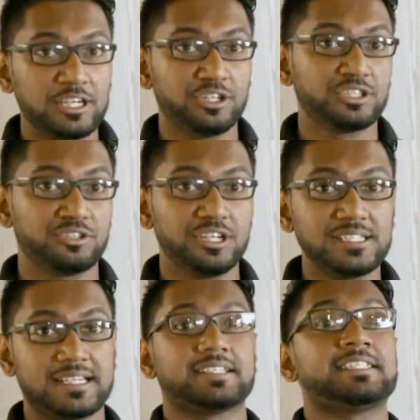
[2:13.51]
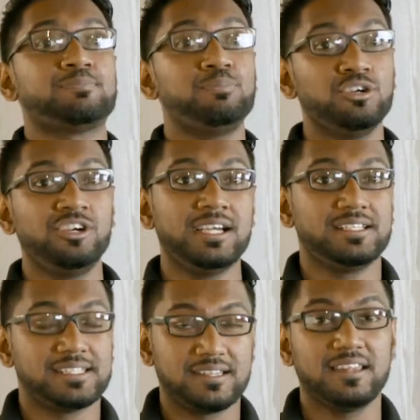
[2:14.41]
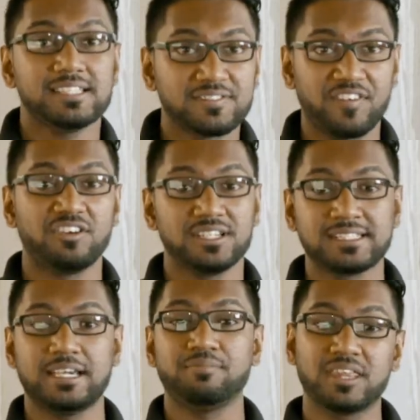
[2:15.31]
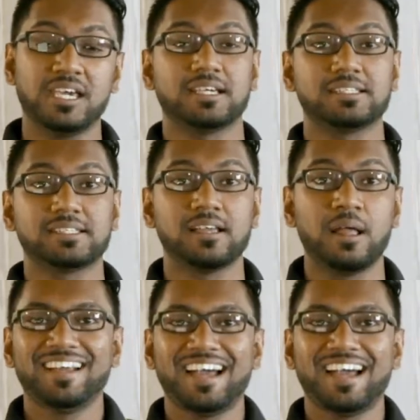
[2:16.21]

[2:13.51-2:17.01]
territories experienced these very same things.